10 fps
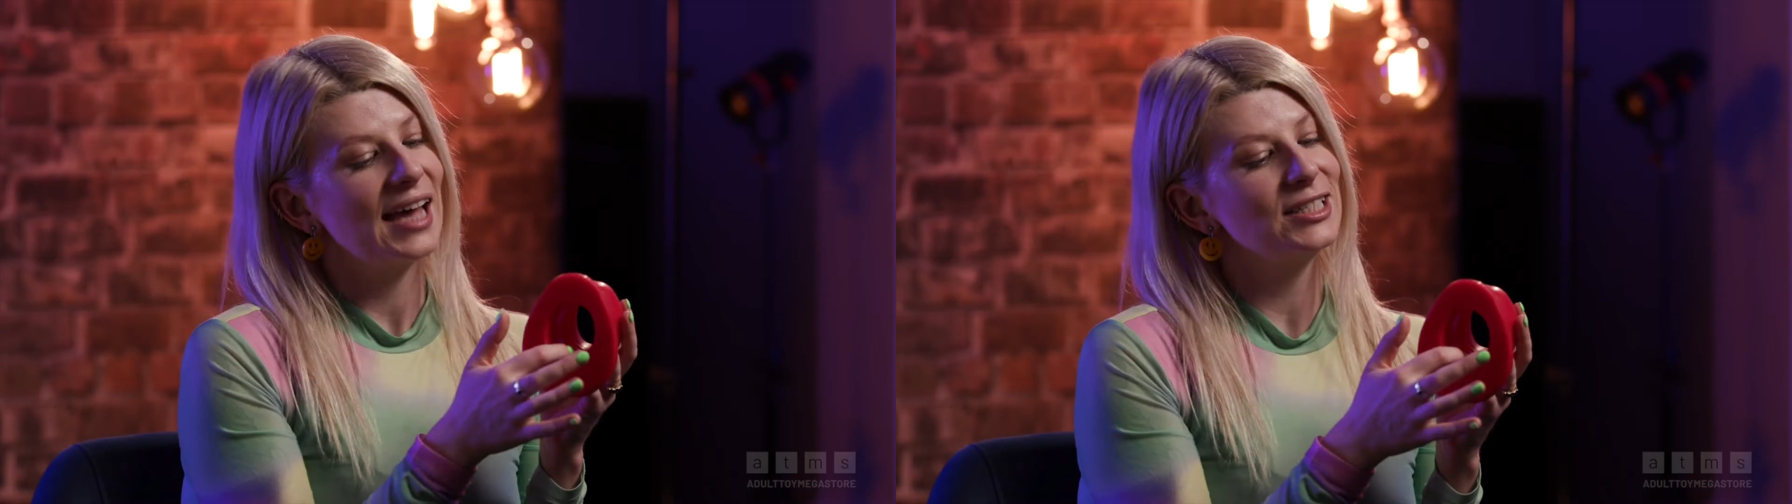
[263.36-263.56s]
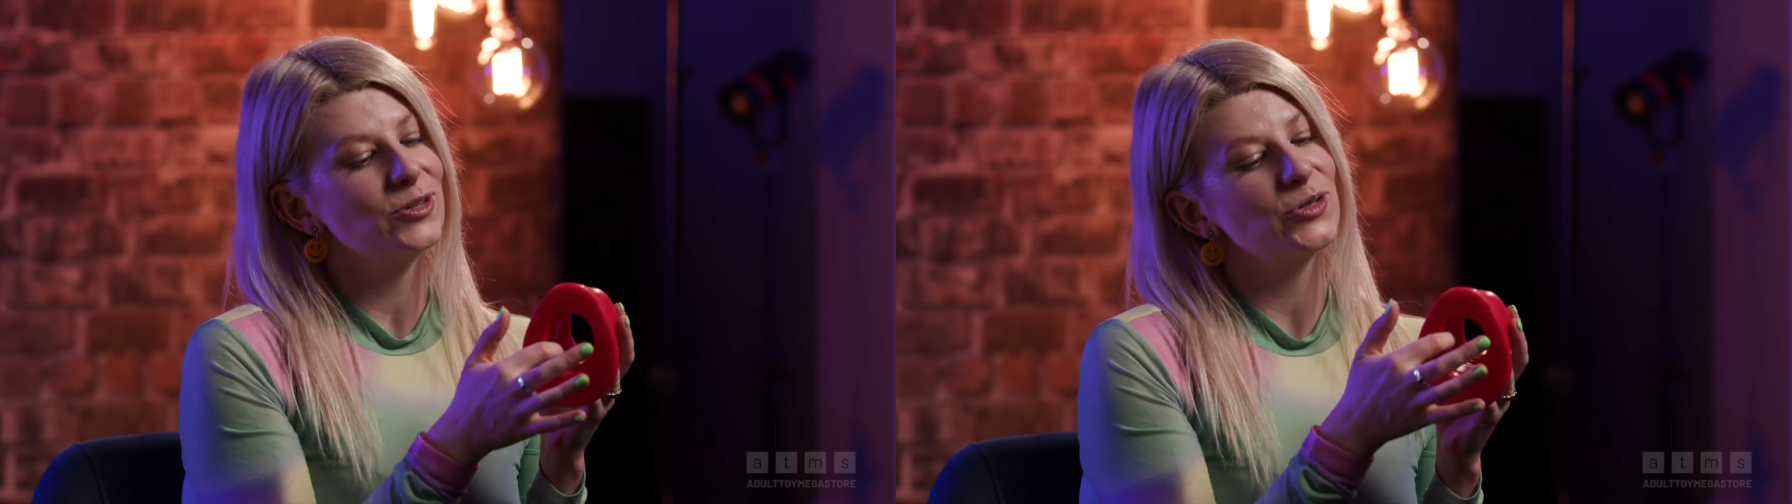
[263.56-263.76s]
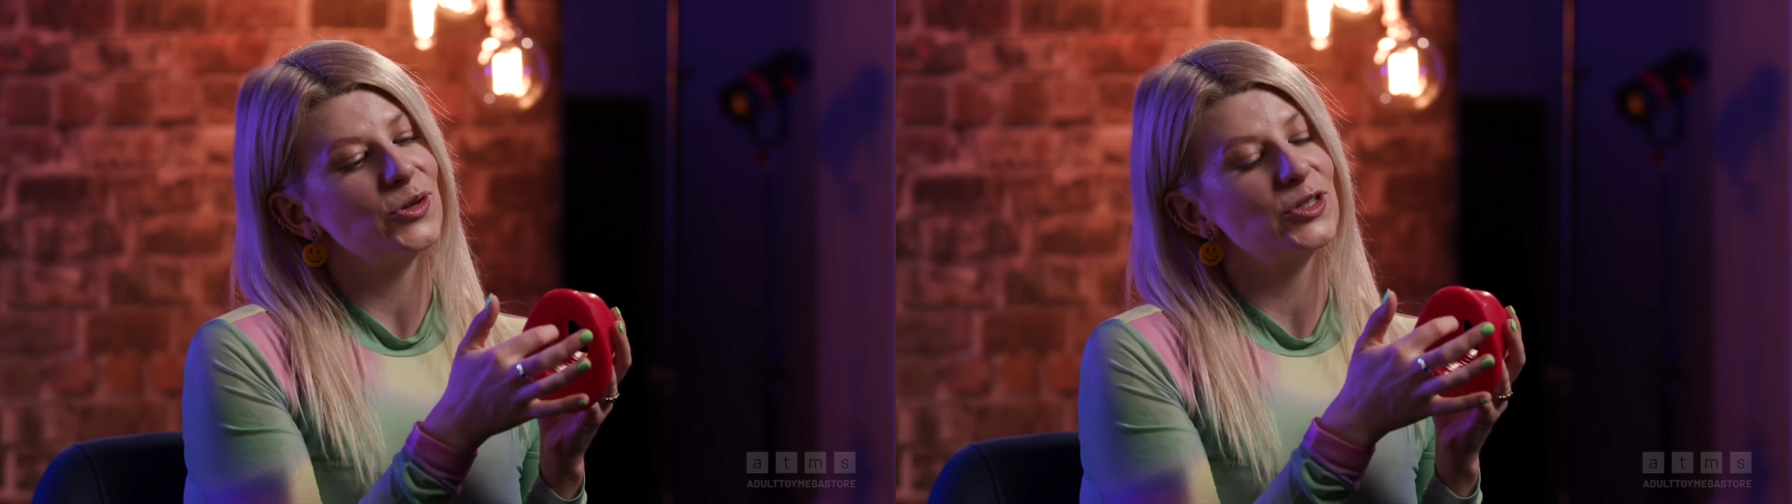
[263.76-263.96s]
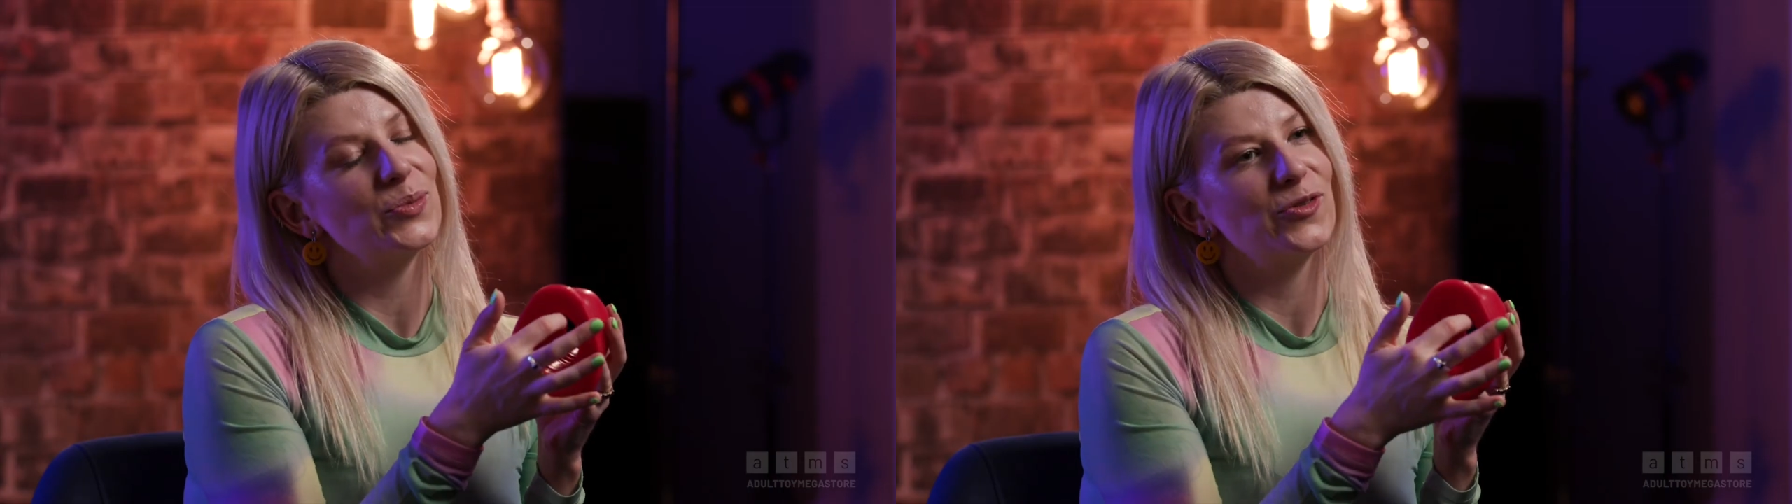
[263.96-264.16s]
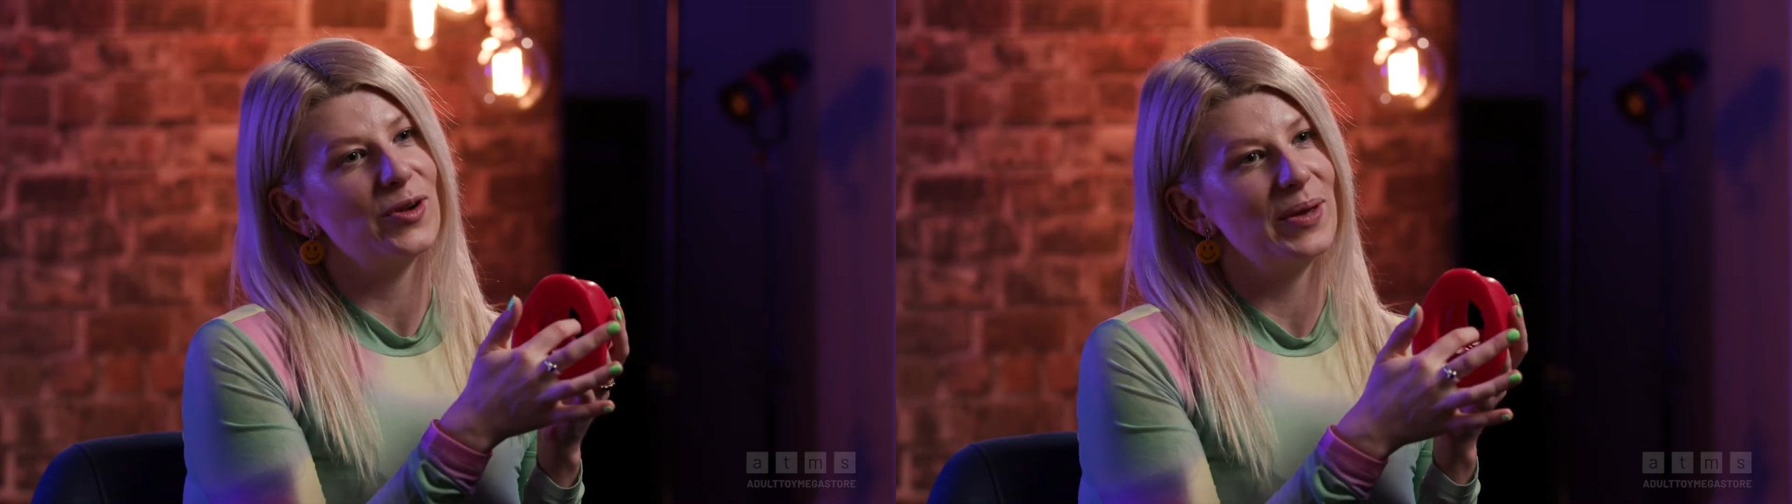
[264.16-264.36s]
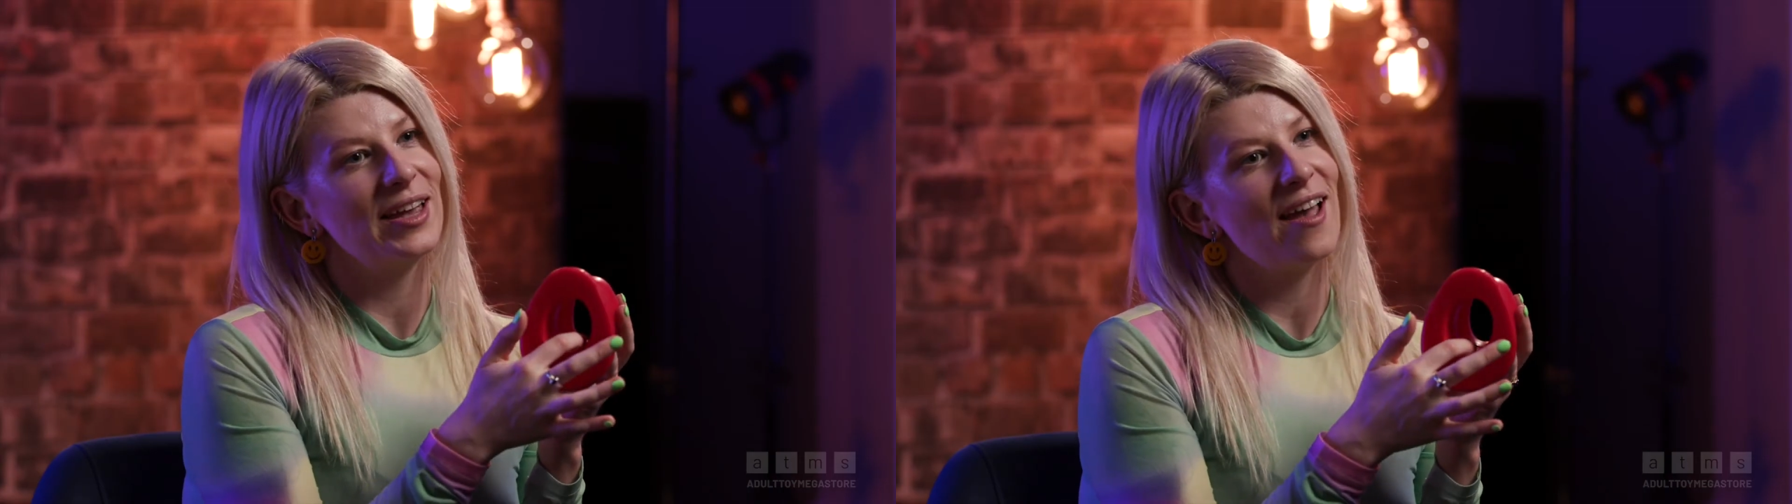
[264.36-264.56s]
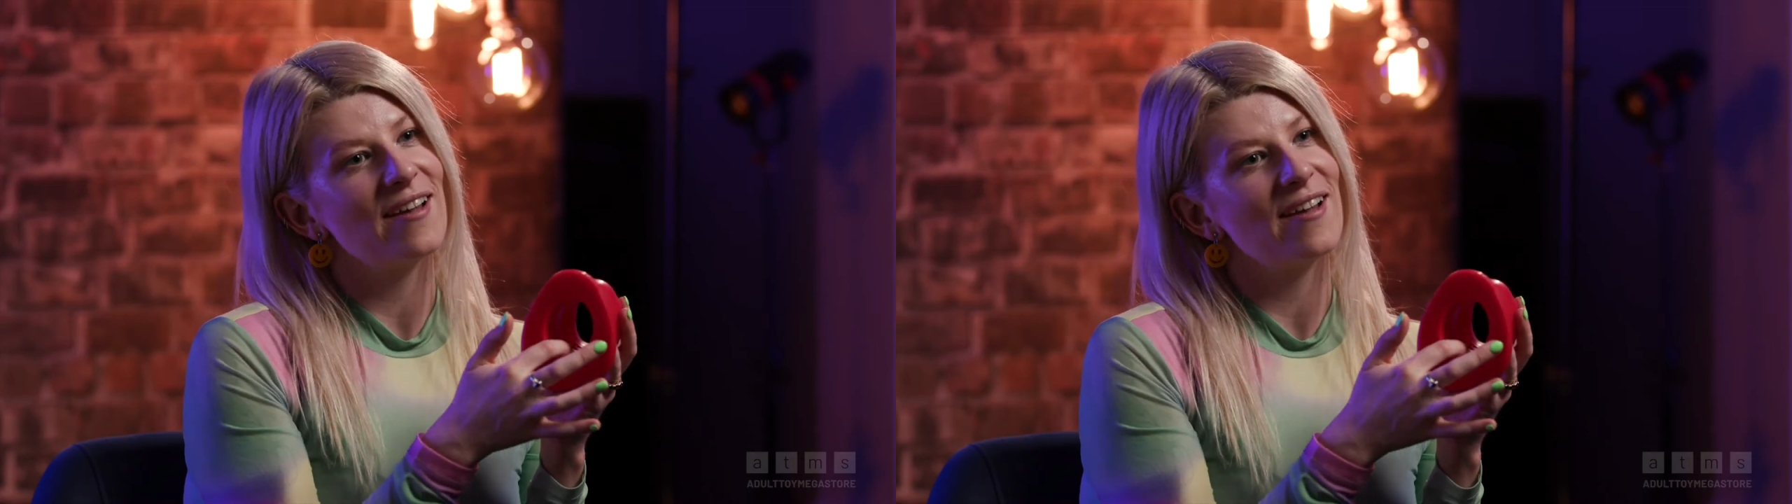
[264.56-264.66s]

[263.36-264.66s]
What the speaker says: And there's also some ribbing